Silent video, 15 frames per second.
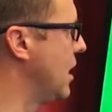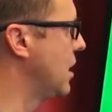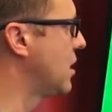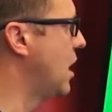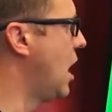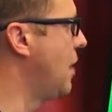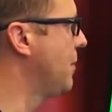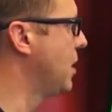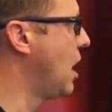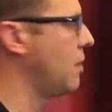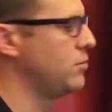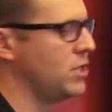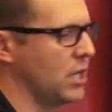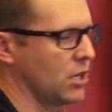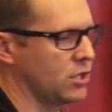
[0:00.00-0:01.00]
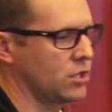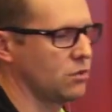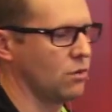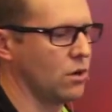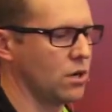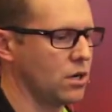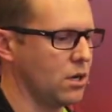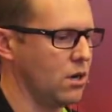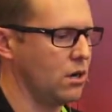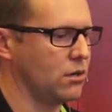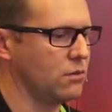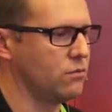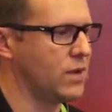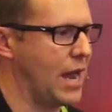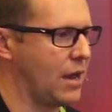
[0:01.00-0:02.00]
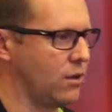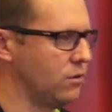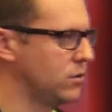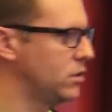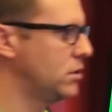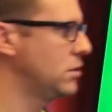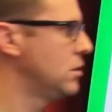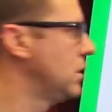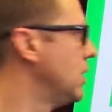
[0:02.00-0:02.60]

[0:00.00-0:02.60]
common object store called Rados.